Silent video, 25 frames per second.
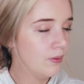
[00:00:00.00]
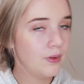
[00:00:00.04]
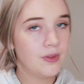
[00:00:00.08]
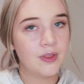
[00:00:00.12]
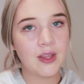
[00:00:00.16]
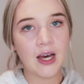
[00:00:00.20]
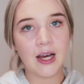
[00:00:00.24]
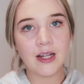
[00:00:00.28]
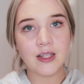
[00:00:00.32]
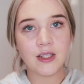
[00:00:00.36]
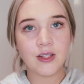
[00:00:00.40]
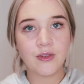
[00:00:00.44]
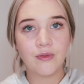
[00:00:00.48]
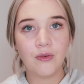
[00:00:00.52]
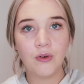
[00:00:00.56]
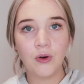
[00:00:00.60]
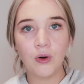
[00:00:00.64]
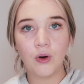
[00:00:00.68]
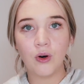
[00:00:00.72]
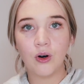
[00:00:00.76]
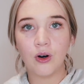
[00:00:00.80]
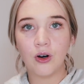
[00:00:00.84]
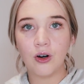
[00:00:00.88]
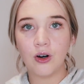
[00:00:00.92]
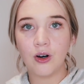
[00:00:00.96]
That's
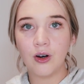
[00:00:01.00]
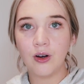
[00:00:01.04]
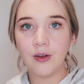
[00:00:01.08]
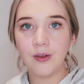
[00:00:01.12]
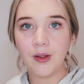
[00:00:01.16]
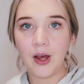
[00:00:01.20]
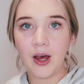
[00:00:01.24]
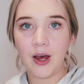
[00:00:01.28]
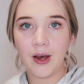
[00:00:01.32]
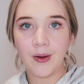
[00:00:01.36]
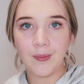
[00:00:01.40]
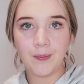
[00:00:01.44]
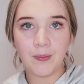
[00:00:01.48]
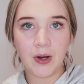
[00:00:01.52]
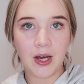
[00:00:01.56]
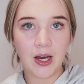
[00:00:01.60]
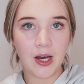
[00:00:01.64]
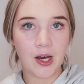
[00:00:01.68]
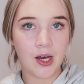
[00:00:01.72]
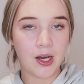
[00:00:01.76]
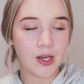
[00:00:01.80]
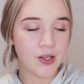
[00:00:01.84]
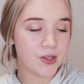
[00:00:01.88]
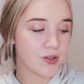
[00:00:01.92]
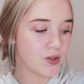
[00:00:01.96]
for
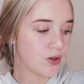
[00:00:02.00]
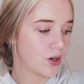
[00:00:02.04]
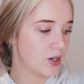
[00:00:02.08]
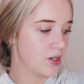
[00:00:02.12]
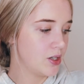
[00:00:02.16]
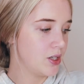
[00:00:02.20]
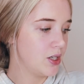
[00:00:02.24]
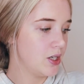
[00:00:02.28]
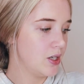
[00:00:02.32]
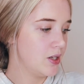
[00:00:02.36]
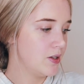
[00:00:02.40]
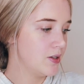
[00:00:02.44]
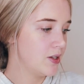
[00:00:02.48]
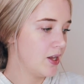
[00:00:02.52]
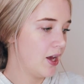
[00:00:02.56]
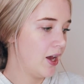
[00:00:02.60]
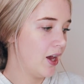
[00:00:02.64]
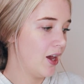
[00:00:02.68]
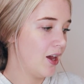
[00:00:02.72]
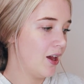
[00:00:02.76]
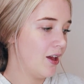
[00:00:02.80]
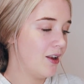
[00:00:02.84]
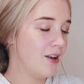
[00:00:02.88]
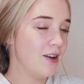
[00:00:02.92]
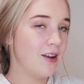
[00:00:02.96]
my scrunchies
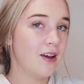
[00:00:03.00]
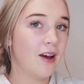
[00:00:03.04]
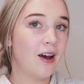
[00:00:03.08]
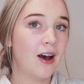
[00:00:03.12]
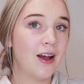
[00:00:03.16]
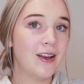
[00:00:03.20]
and